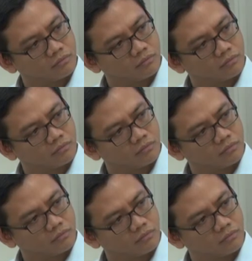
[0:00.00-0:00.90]

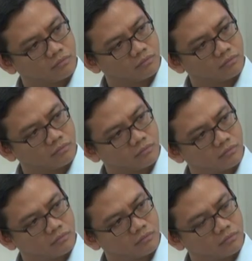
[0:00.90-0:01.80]

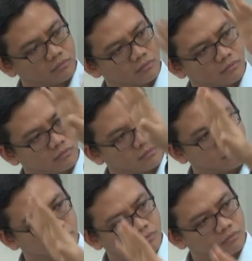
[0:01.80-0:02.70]

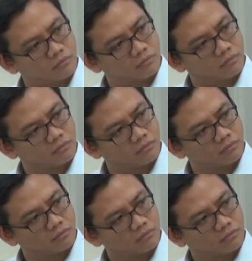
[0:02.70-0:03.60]

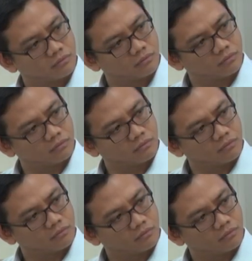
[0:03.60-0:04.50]

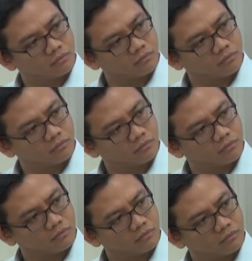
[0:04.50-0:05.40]

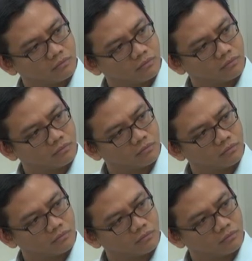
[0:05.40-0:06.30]

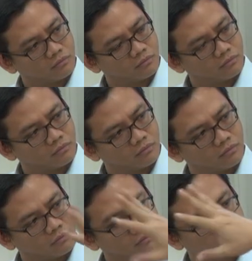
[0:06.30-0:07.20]

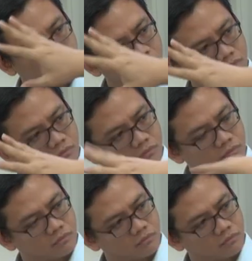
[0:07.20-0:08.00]
(not speaking)